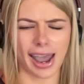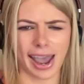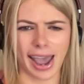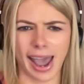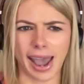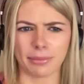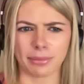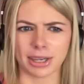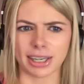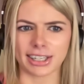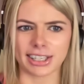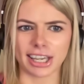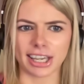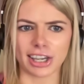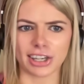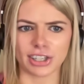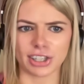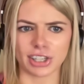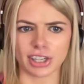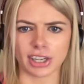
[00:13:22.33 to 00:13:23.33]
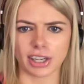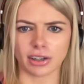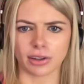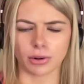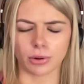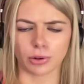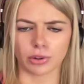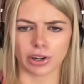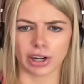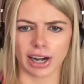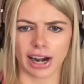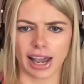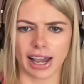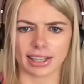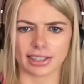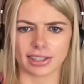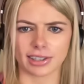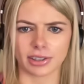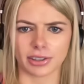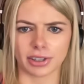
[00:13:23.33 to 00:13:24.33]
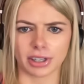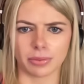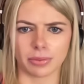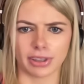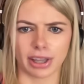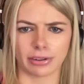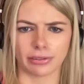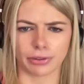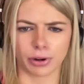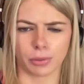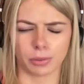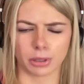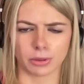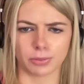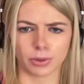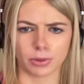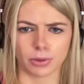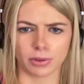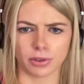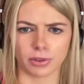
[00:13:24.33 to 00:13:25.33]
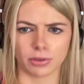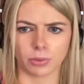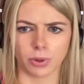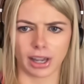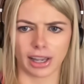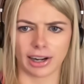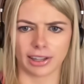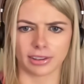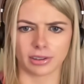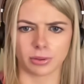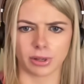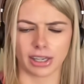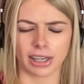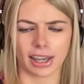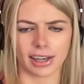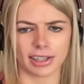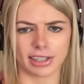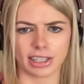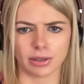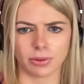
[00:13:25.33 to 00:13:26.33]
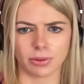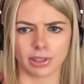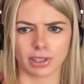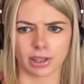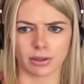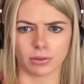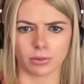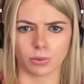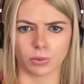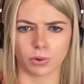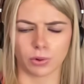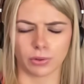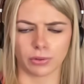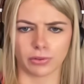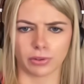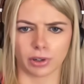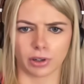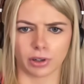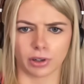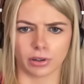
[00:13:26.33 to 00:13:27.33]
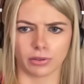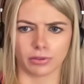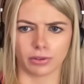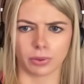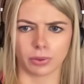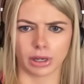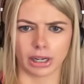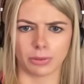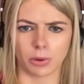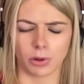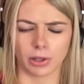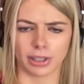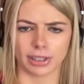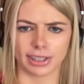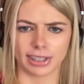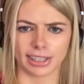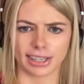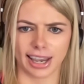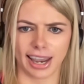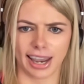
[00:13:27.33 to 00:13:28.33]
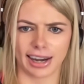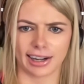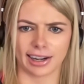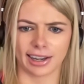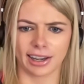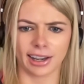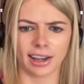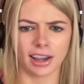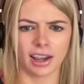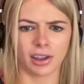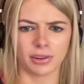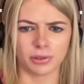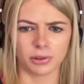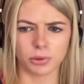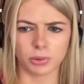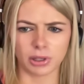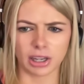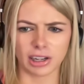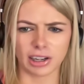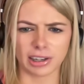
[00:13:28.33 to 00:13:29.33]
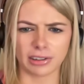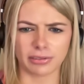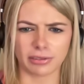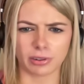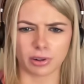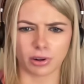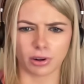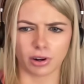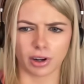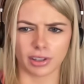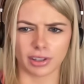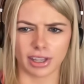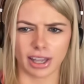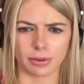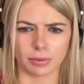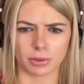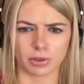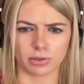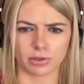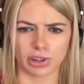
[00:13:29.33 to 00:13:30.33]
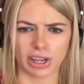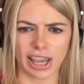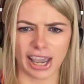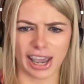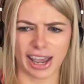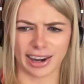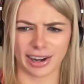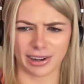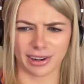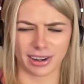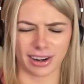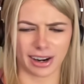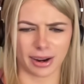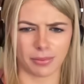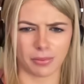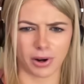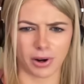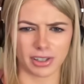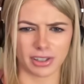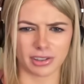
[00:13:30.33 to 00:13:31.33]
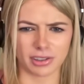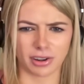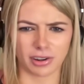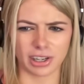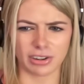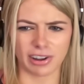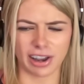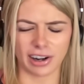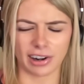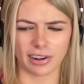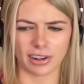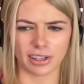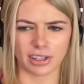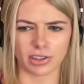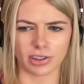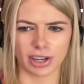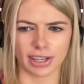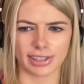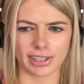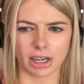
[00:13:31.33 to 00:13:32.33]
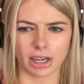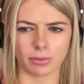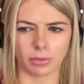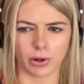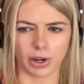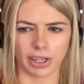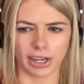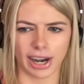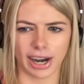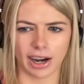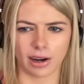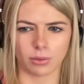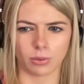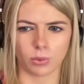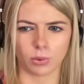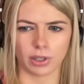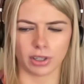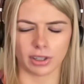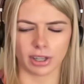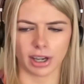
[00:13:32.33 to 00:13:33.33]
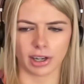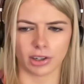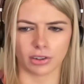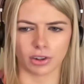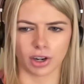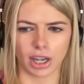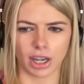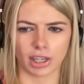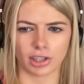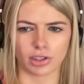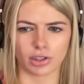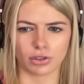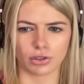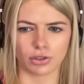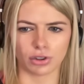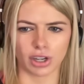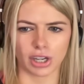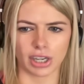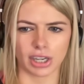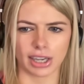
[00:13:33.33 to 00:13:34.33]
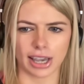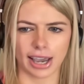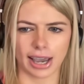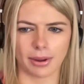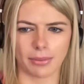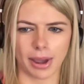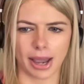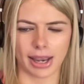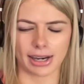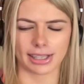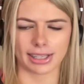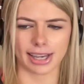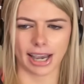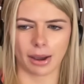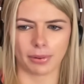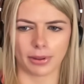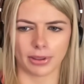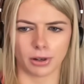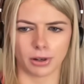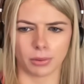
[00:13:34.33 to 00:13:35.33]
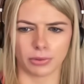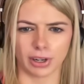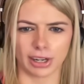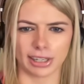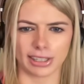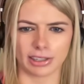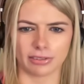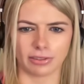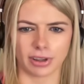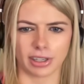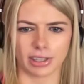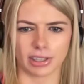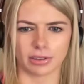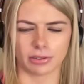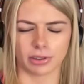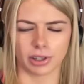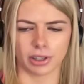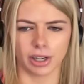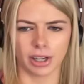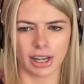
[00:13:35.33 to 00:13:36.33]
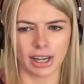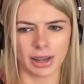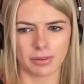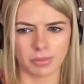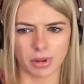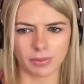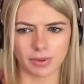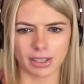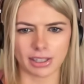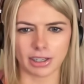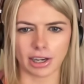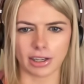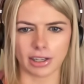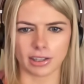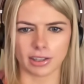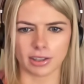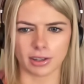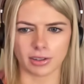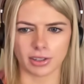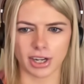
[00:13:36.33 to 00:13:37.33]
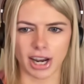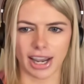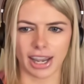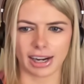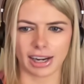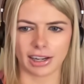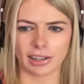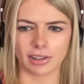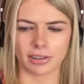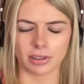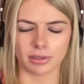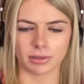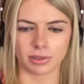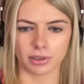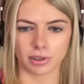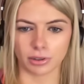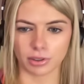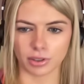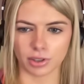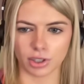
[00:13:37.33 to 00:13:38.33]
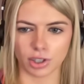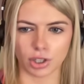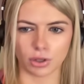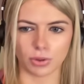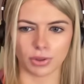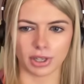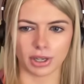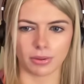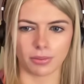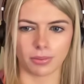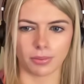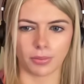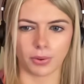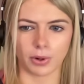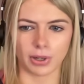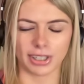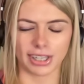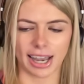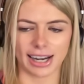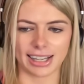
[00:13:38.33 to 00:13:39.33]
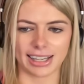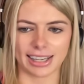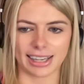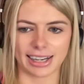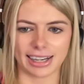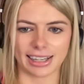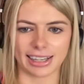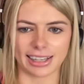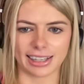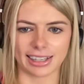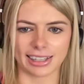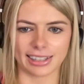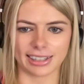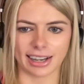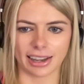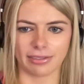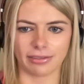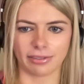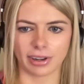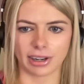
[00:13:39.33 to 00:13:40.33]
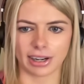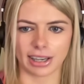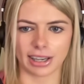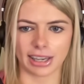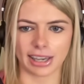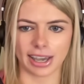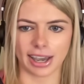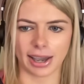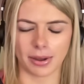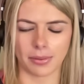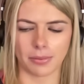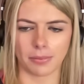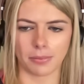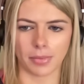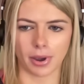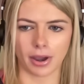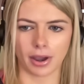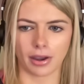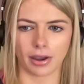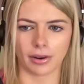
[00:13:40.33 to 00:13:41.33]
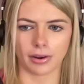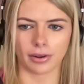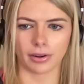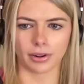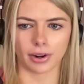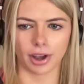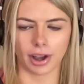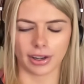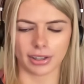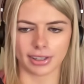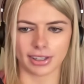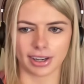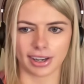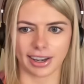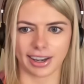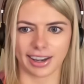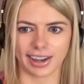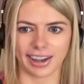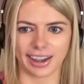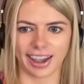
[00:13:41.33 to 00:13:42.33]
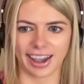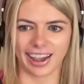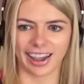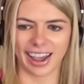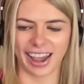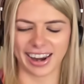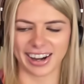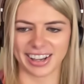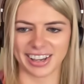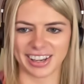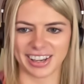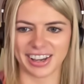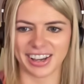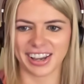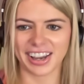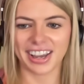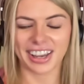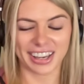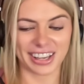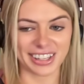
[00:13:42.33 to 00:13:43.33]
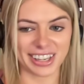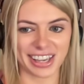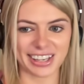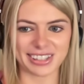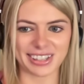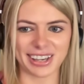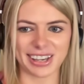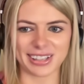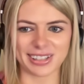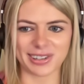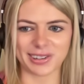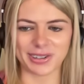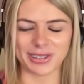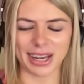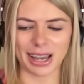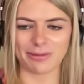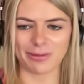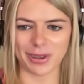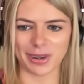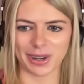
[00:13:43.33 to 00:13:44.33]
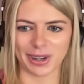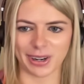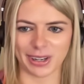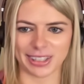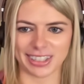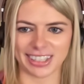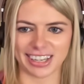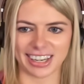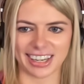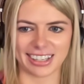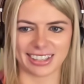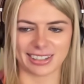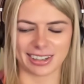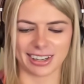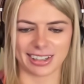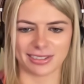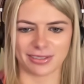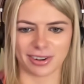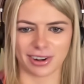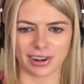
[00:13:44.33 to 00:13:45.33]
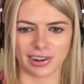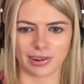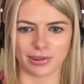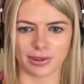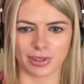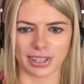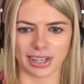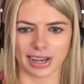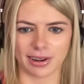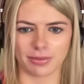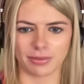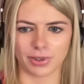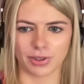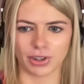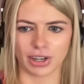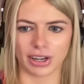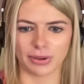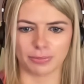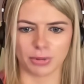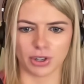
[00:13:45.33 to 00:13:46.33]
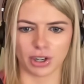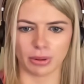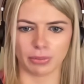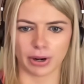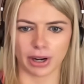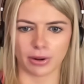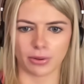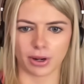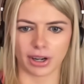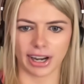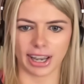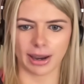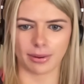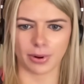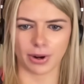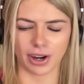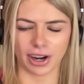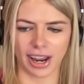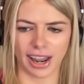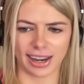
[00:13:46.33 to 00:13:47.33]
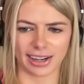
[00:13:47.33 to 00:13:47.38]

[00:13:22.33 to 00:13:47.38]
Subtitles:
Ami Deji in Goran last time, and that form was boosted well at the weekend. He went out and won for Willie Mullins again. Another one I liked for Gordon then was Rian. I just thought he ran a nice race there behind Hartwood in that Grade 3 handicap at the Dublin Racing Festival. Maybe a slight concern Jack Kenny doesn't choose him, but Danny Gilligan is definitely not he's a good deputy. I'll say he's a very good £3 claimer.